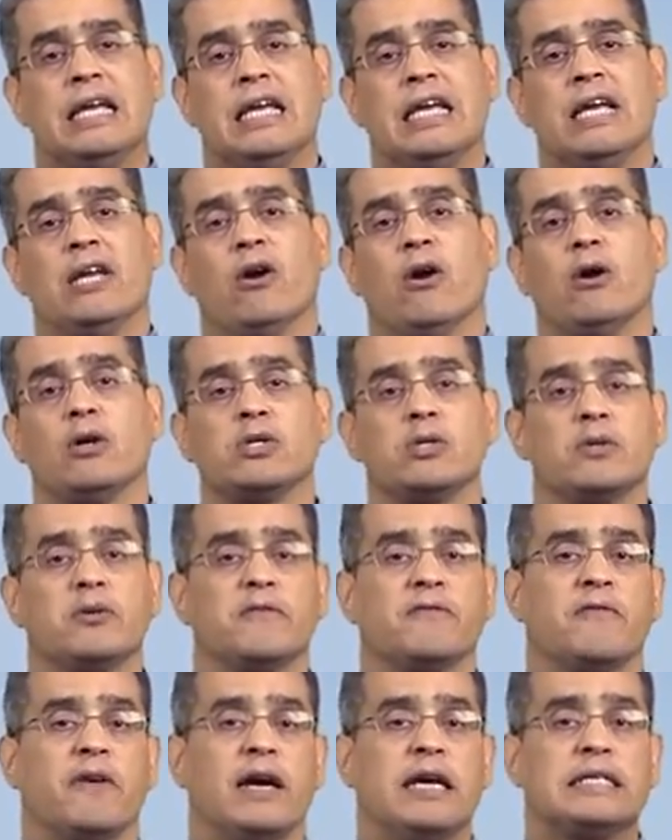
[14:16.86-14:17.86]
It also
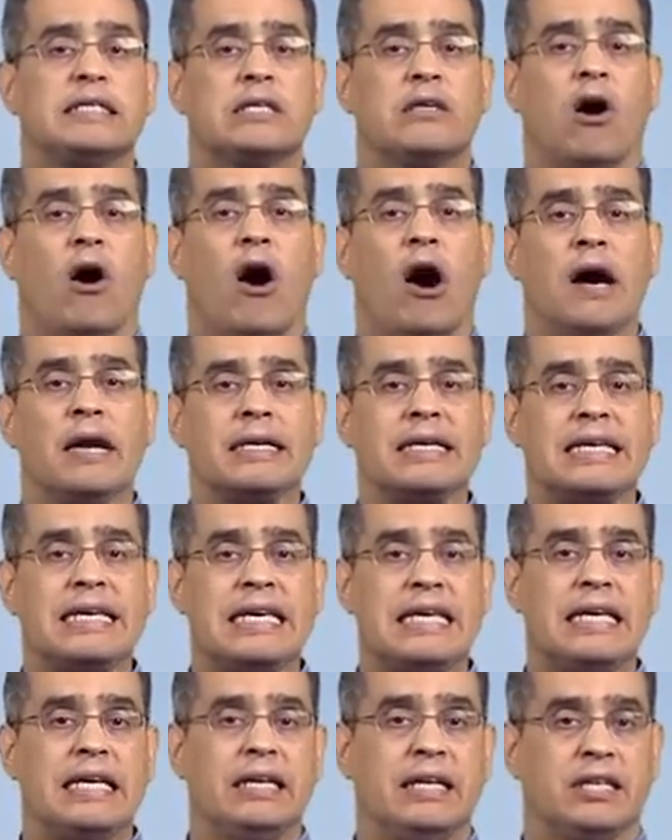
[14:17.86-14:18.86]
defines an
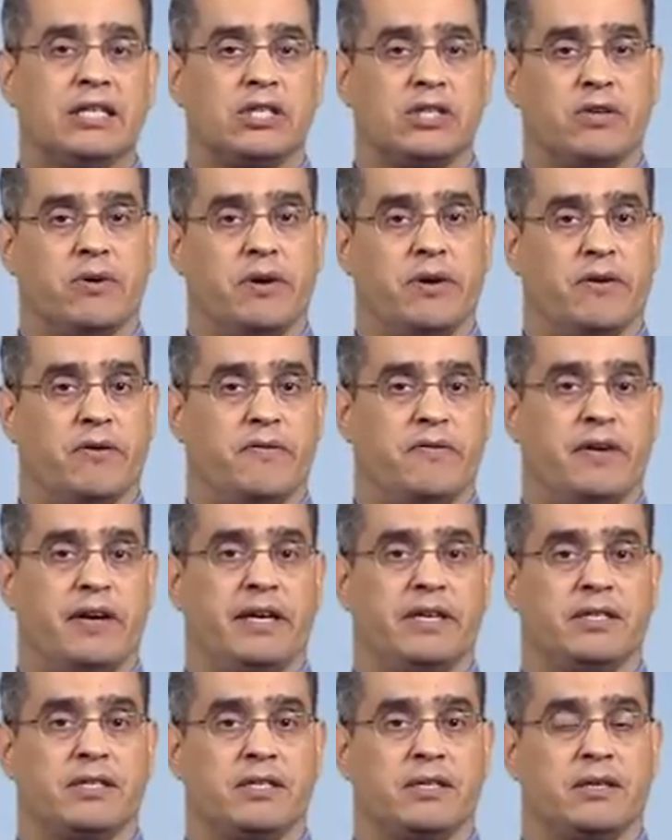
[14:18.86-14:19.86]
onKeyListener
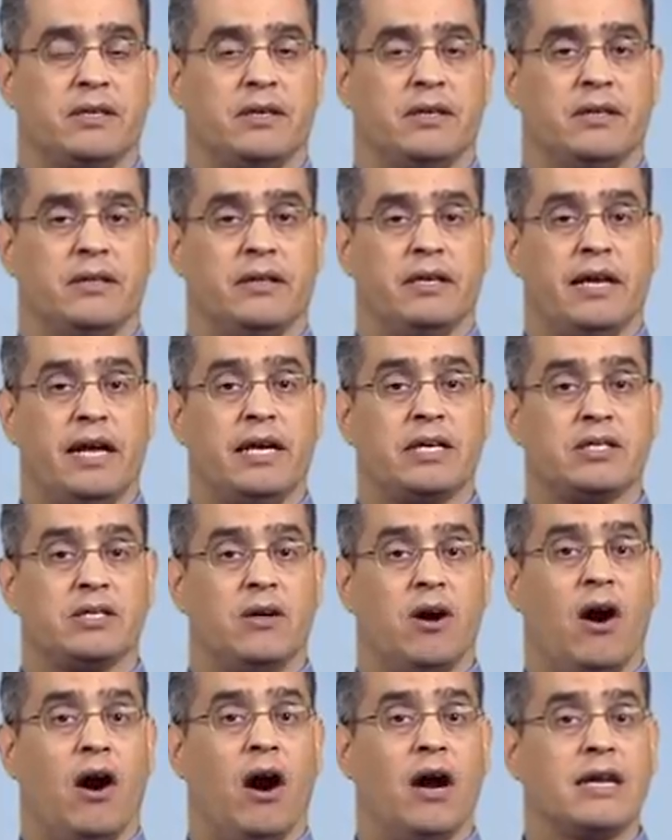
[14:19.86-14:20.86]
interface that has an
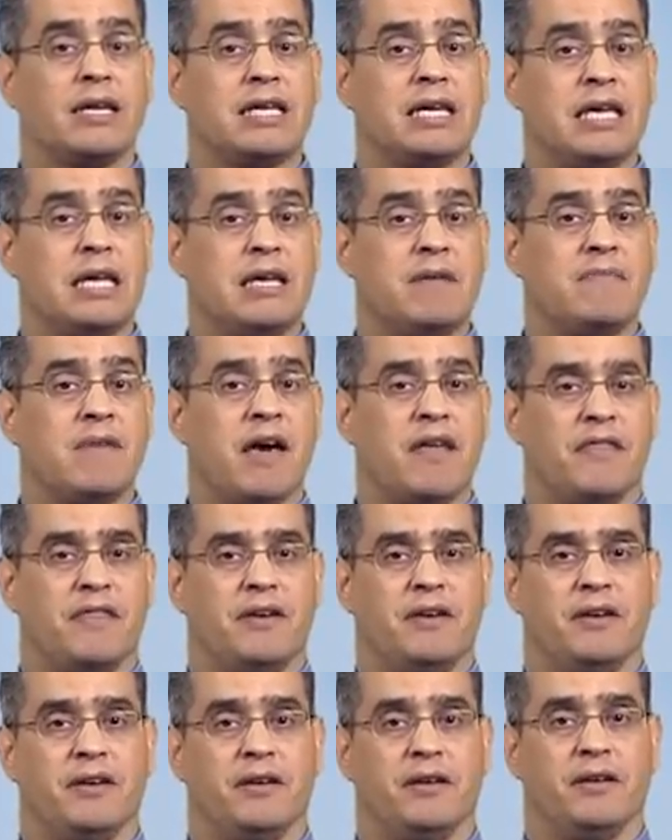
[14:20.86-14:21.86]
onKey
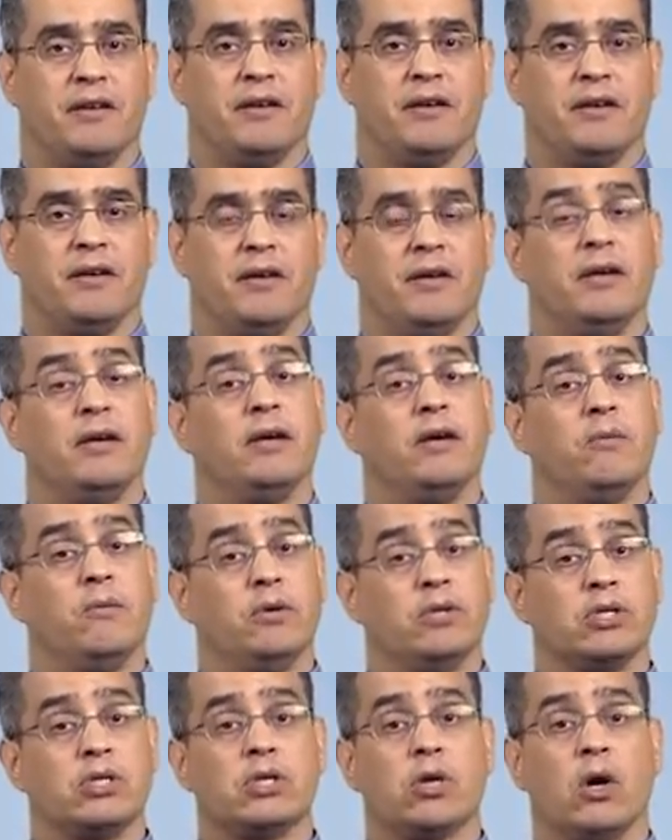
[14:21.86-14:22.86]
method,
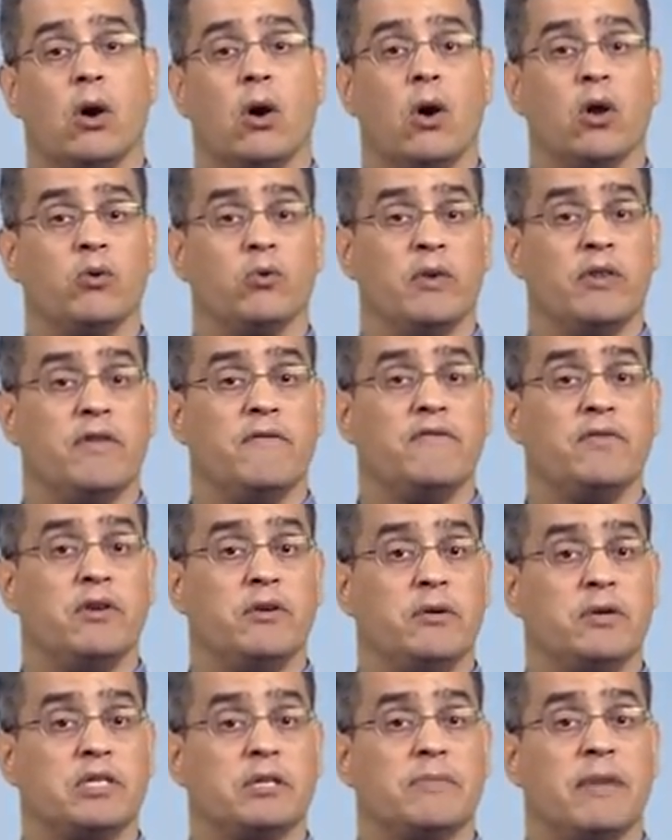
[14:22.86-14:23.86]
which is called when the
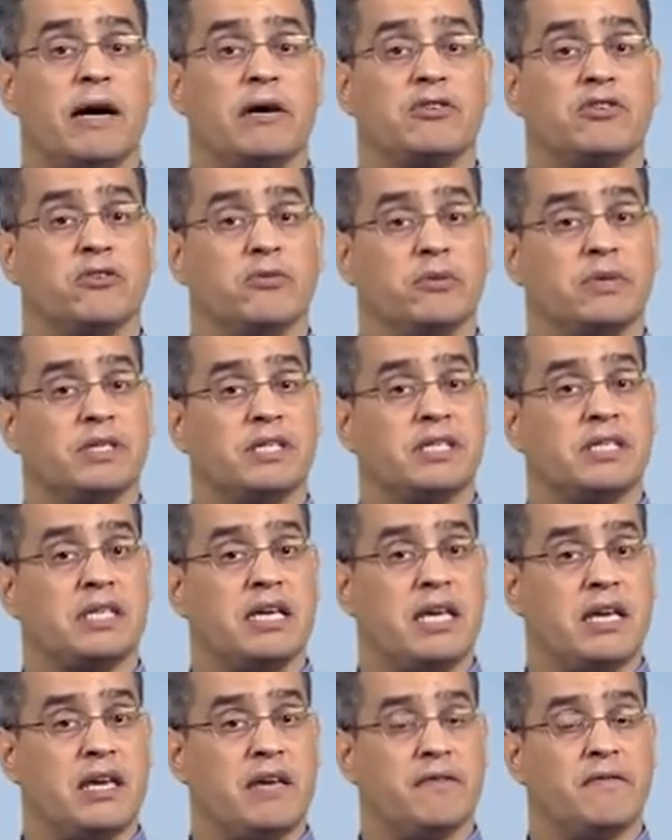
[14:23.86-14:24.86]
view is about to
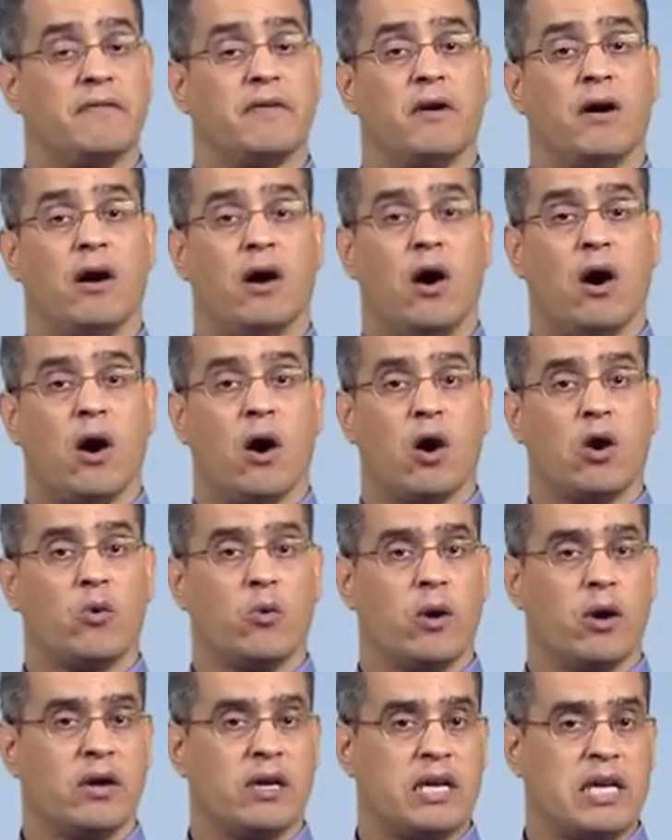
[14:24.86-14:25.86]
receive a
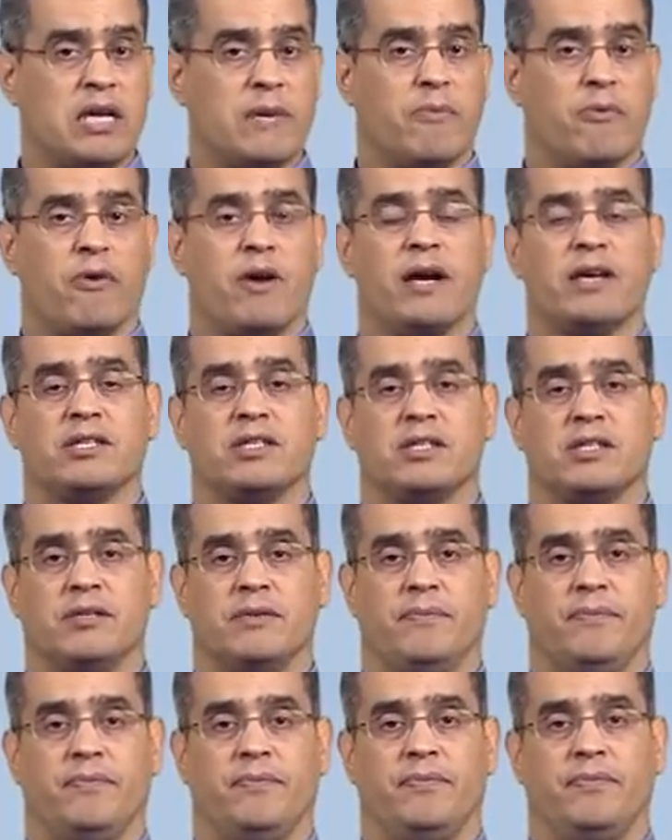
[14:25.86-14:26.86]
hardware key press.
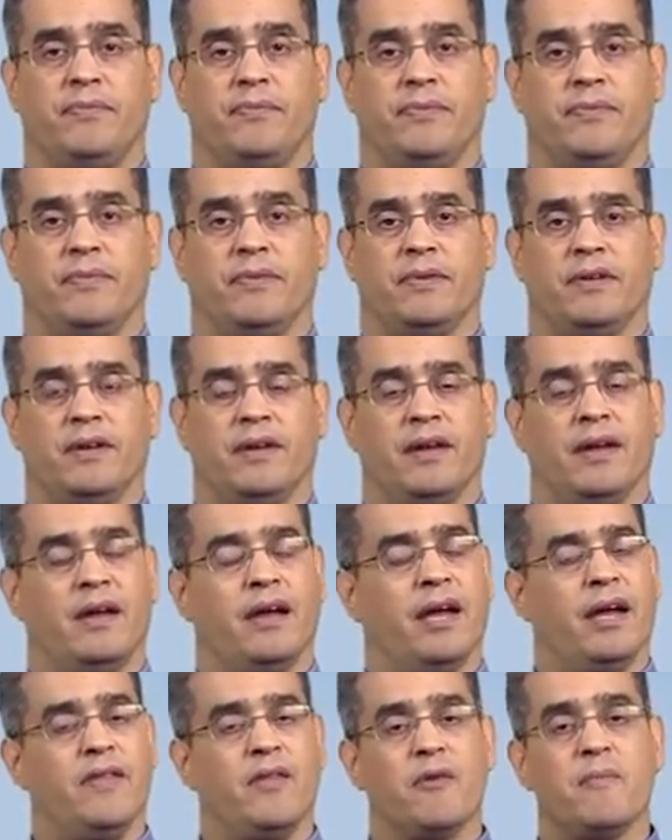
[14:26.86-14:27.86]

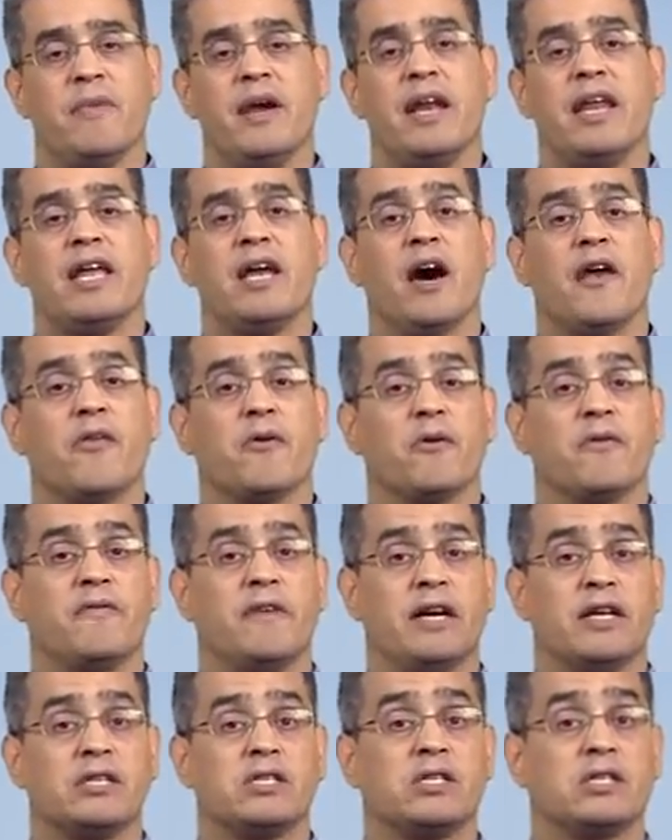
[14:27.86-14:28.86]
And there are many other
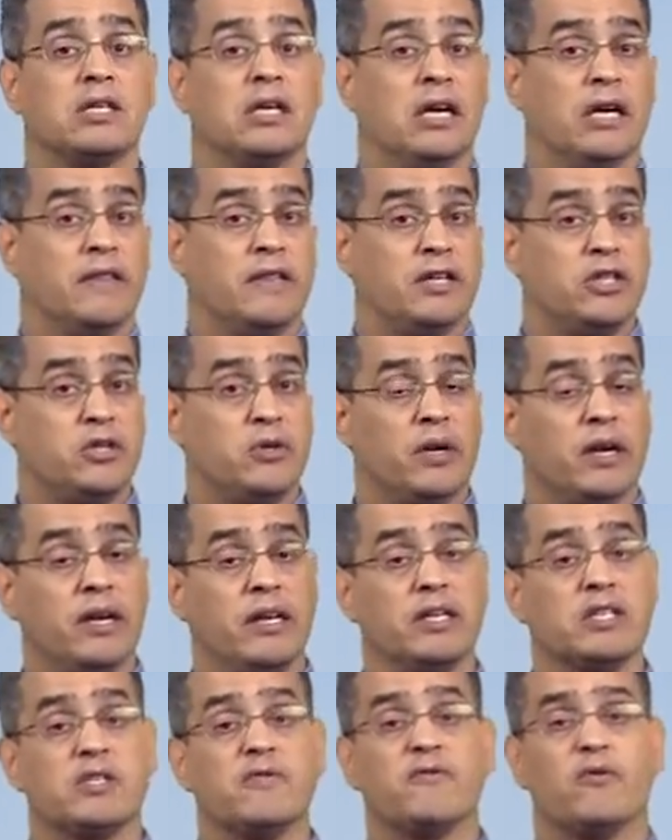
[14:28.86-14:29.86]
events that you can
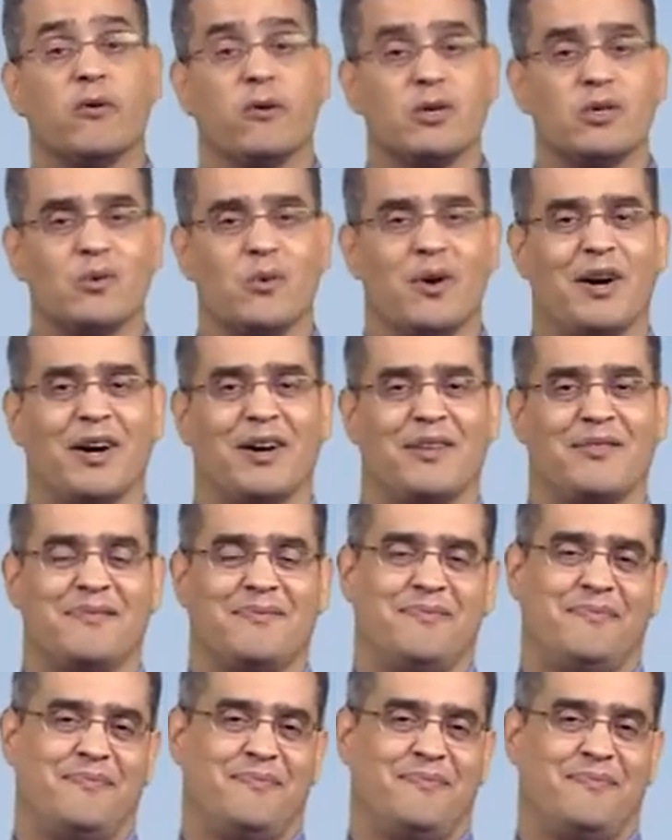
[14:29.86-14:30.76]
listen for as well.